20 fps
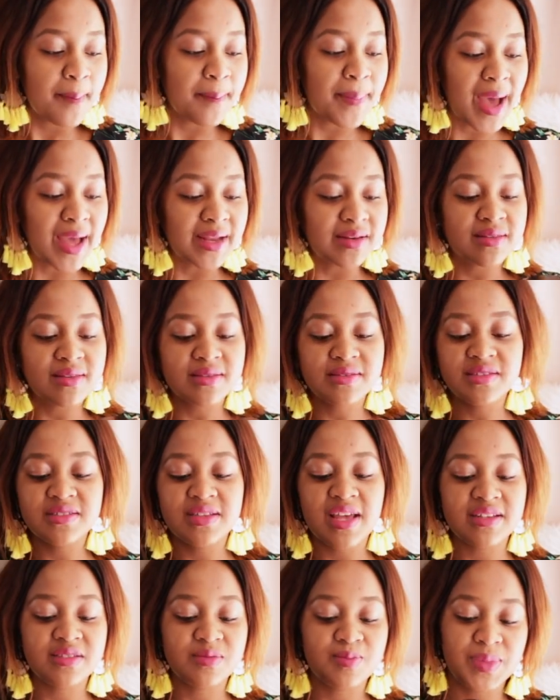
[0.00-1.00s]
But this
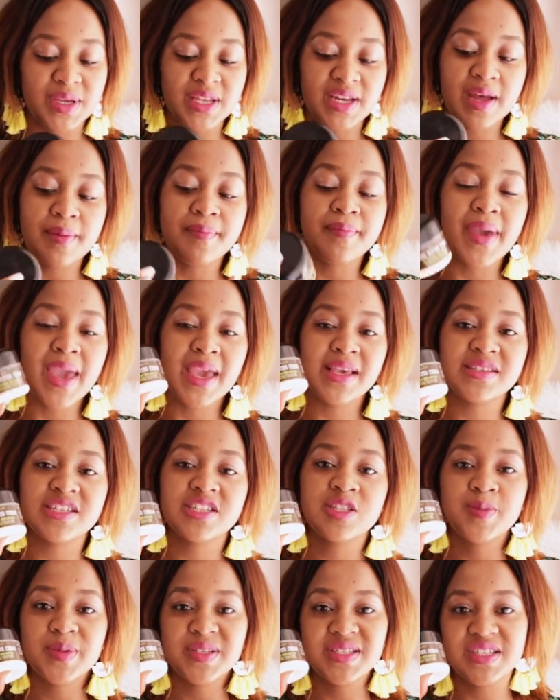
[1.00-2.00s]
has been
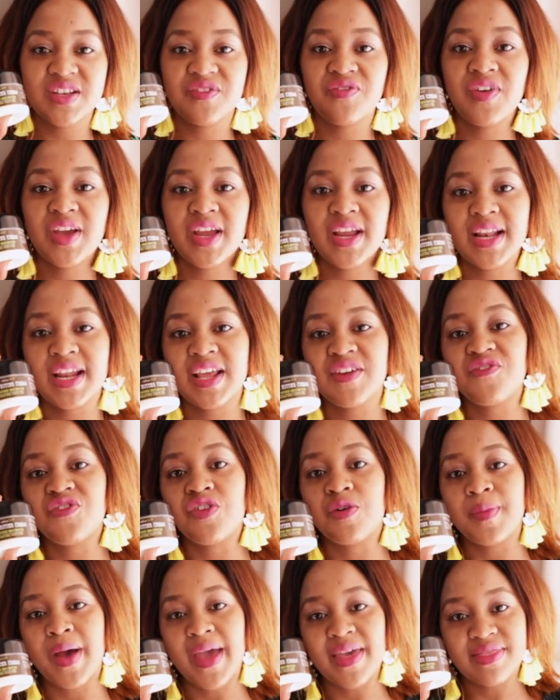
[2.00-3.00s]
amazing specifically
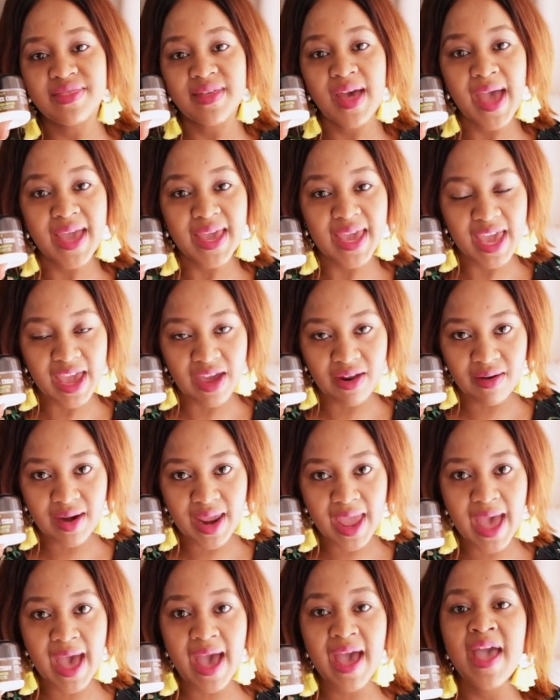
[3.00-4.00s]
for my thigh
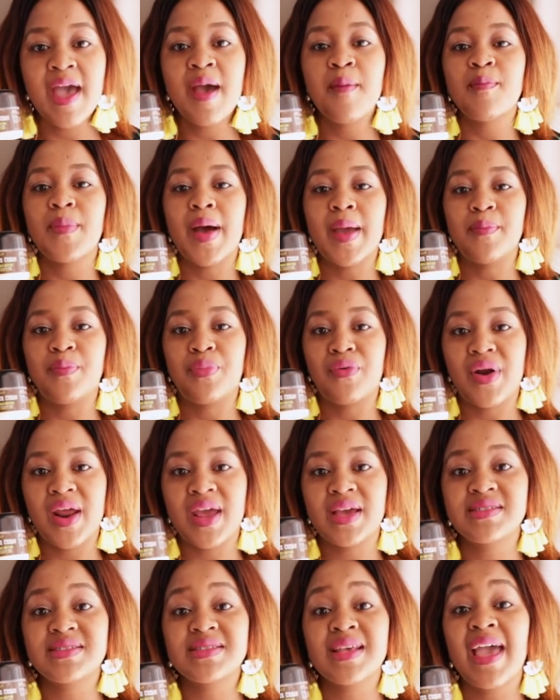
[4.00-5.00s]
area, my
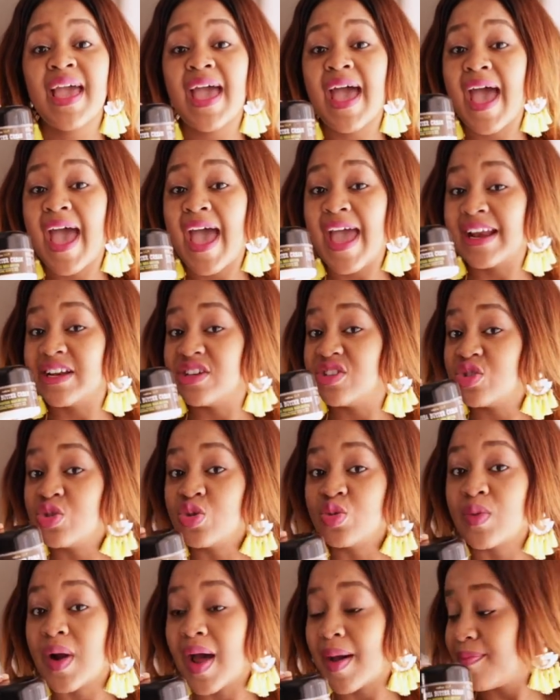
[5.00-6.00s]
breast, and
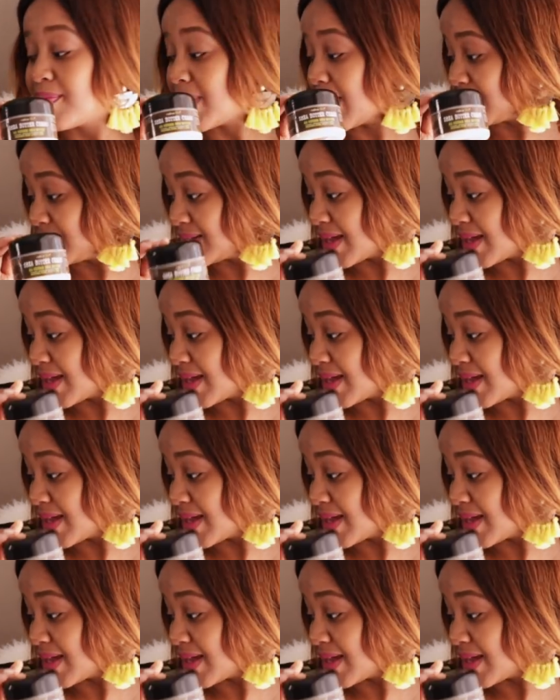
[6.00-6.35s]
to rub my